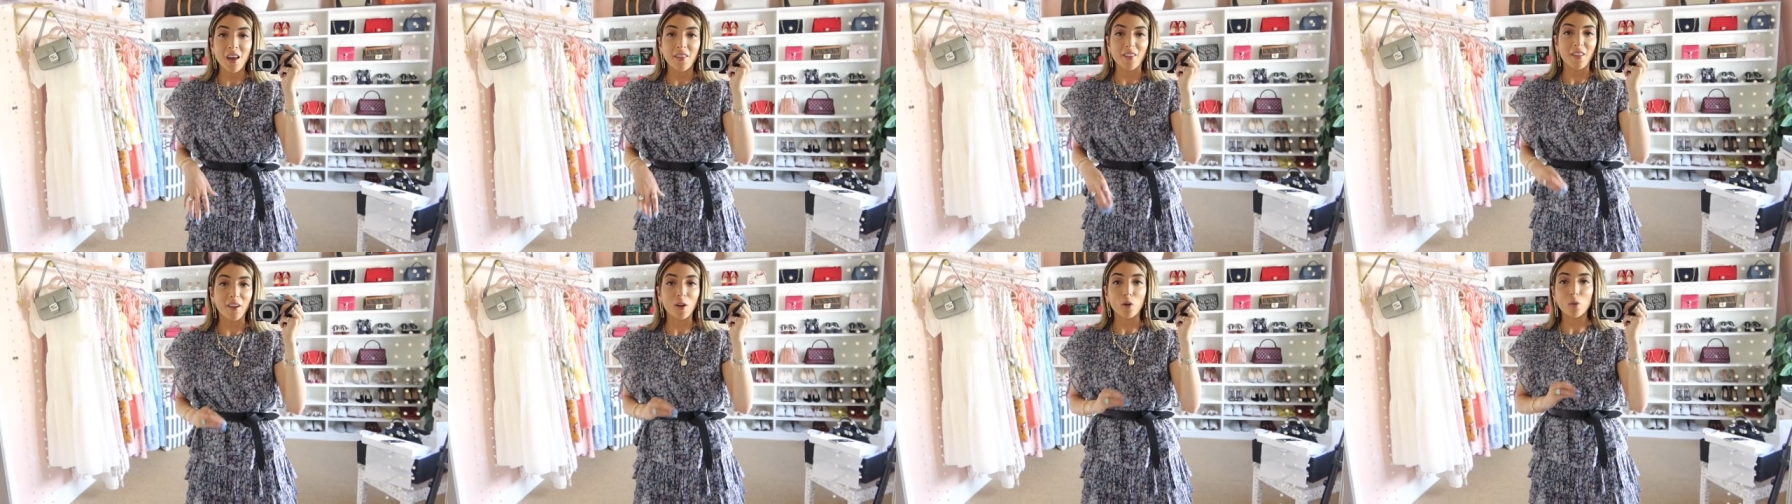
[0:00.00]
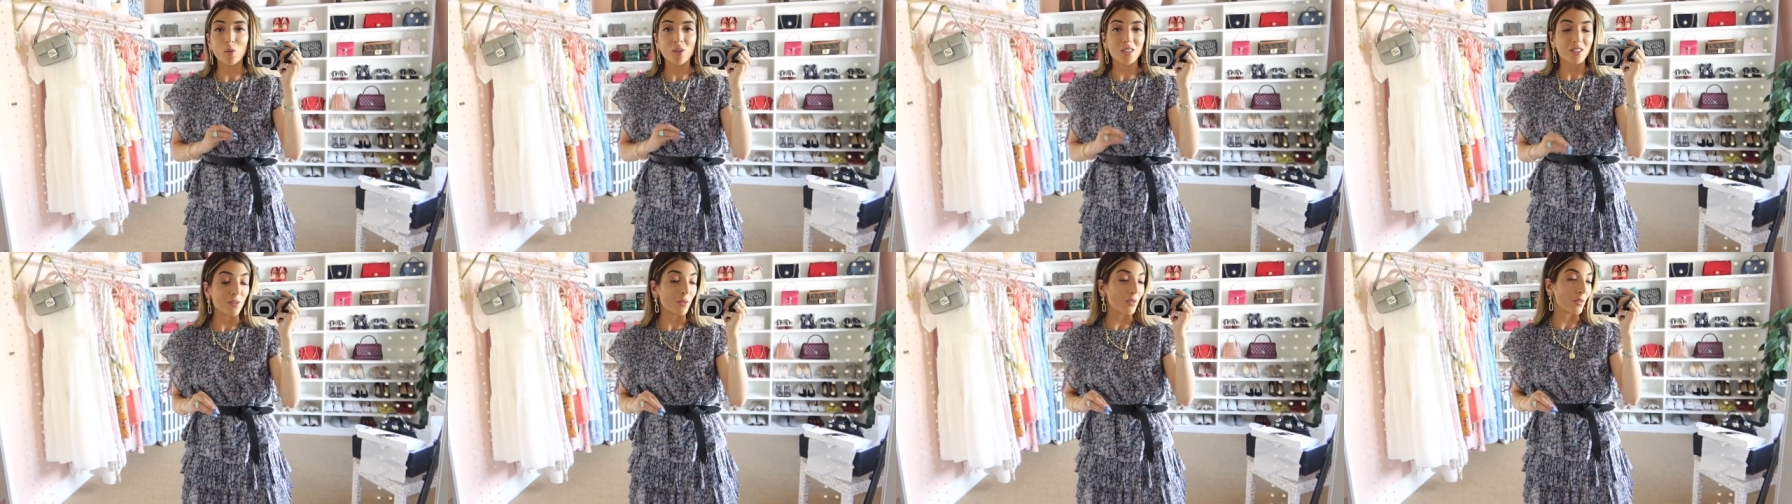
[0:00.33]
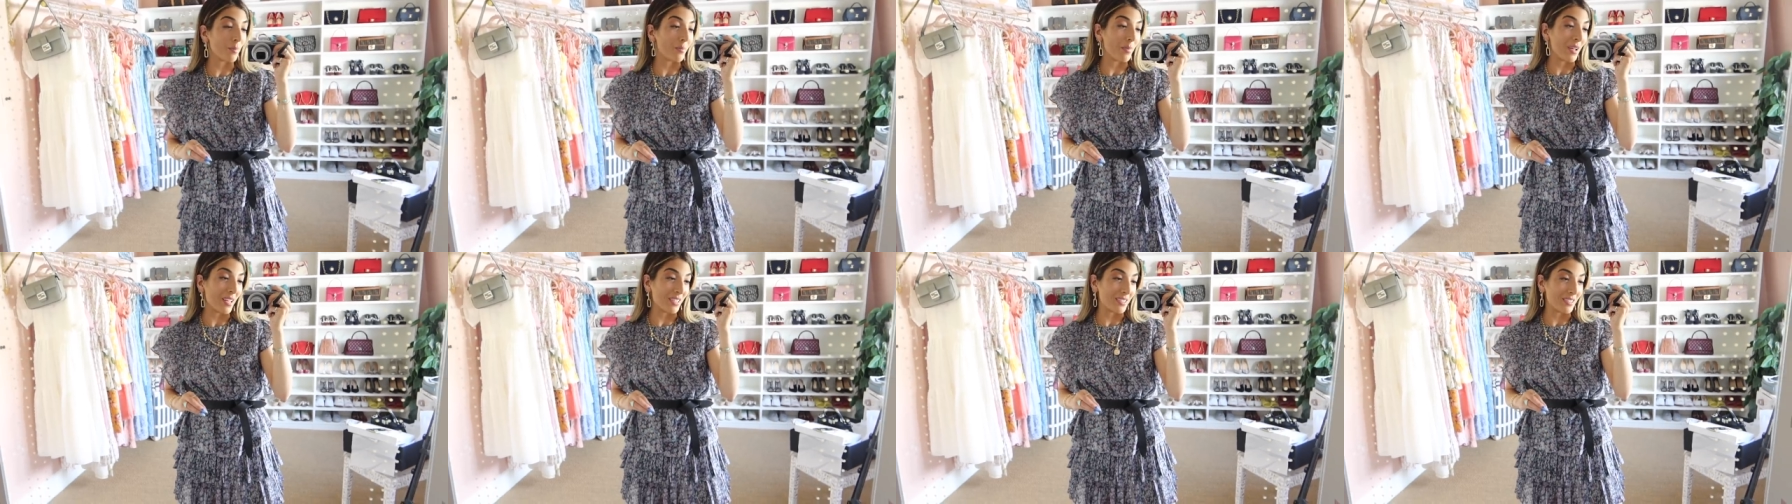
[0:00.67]
They always do
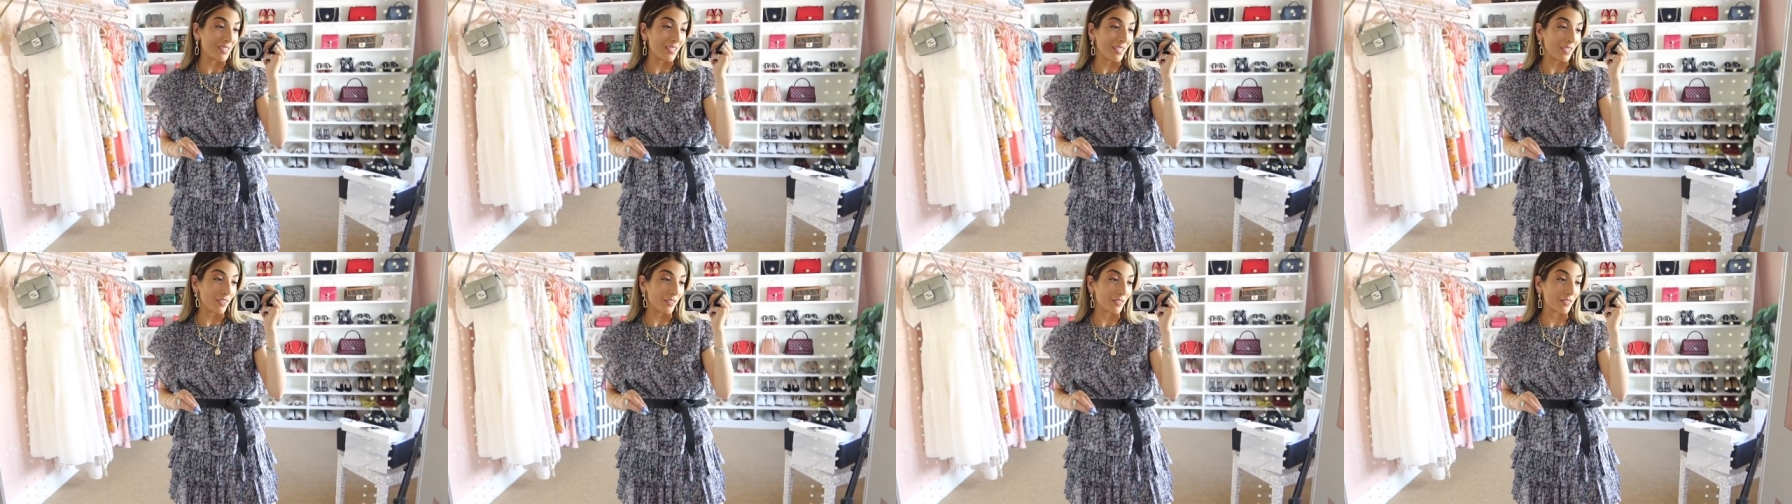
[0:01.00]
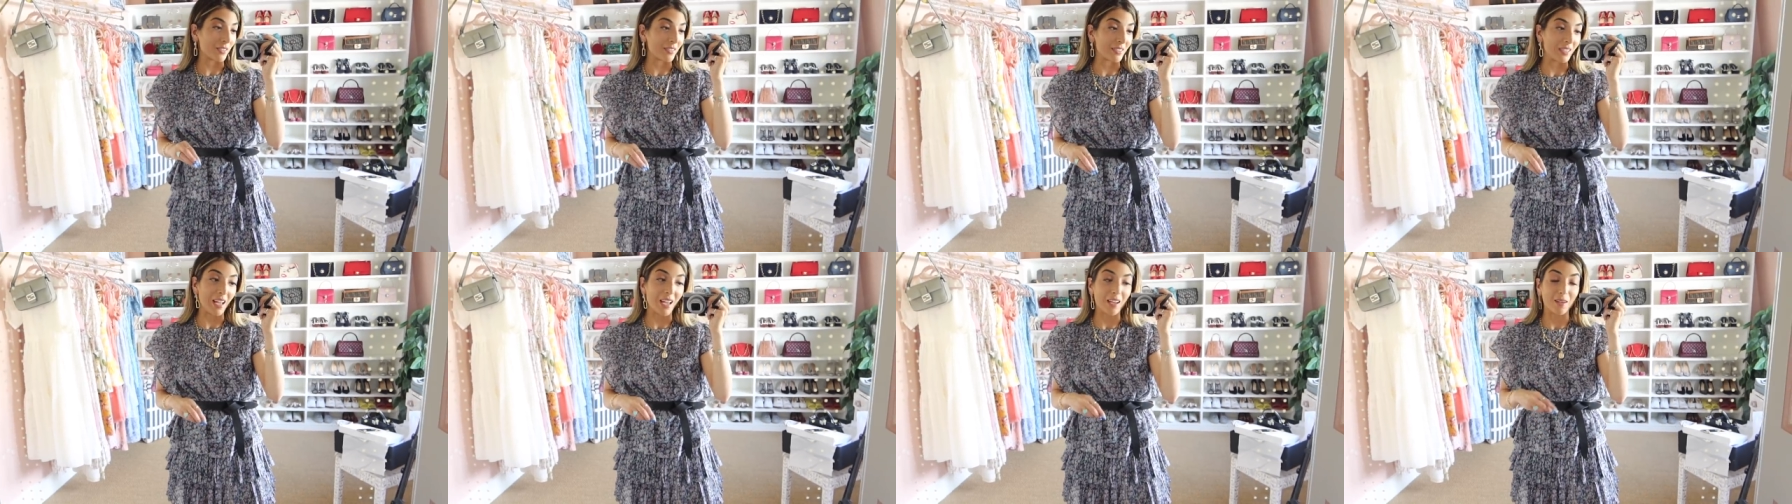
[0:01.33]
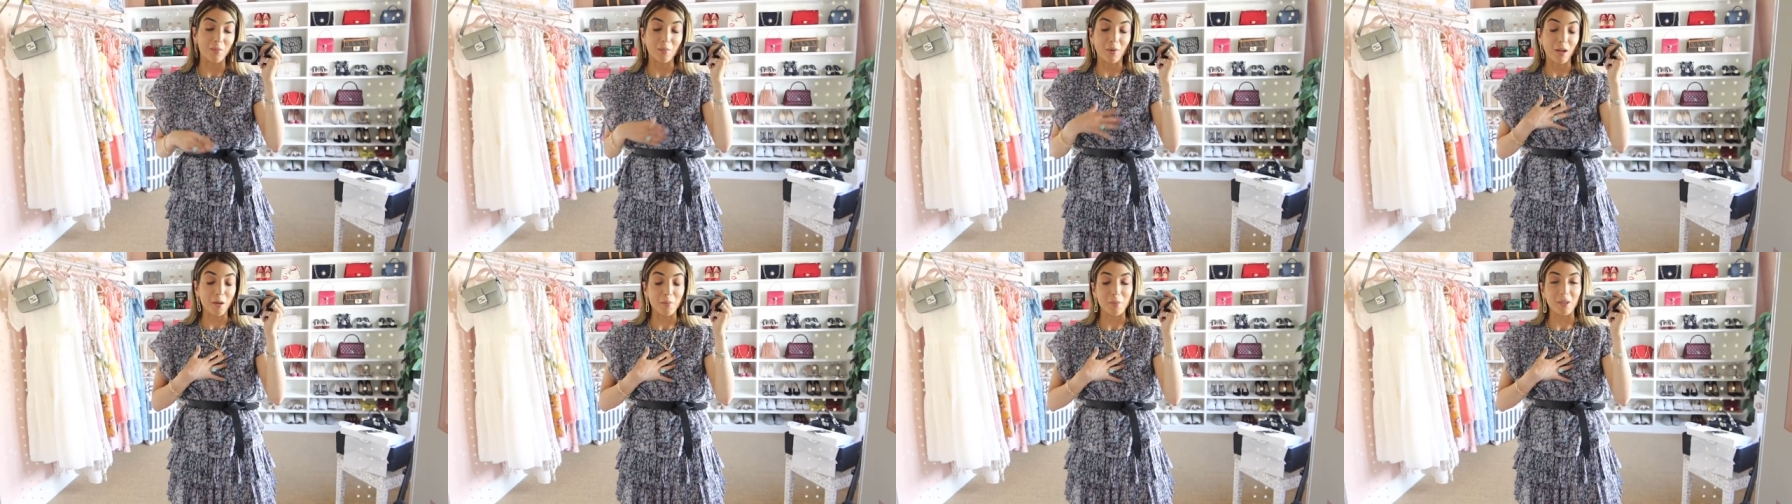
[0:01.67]
the best deals. And
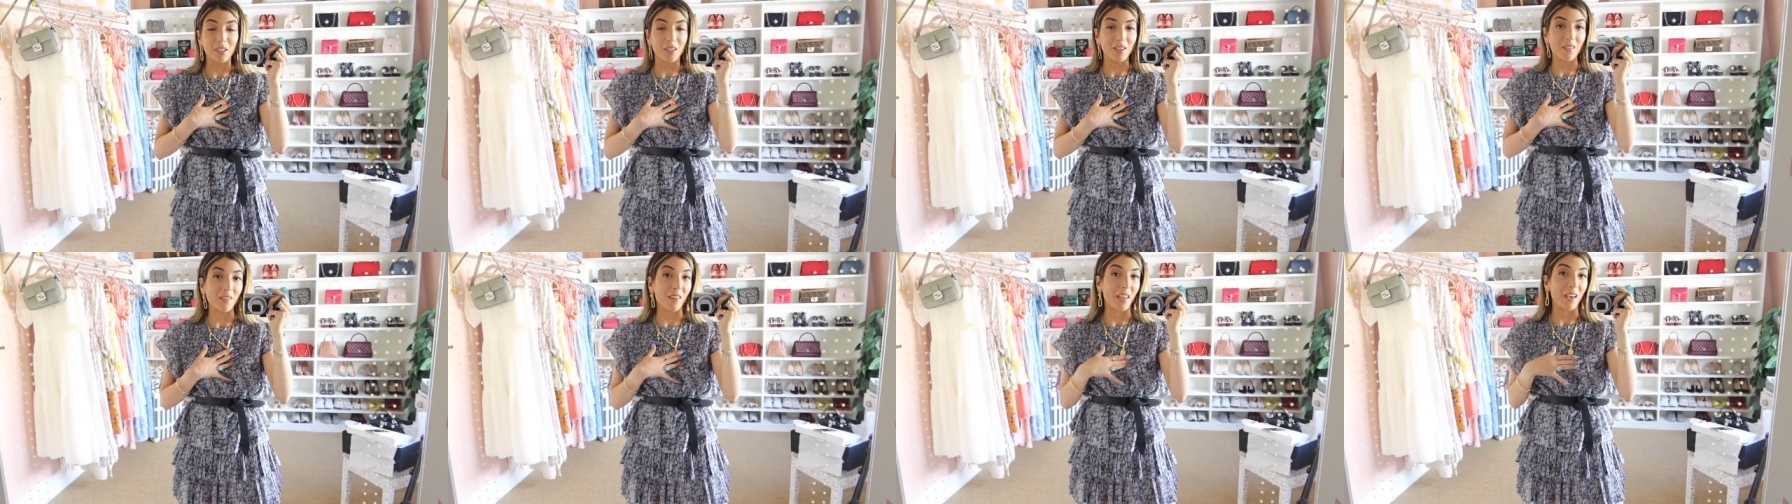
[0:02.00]
in my opinion,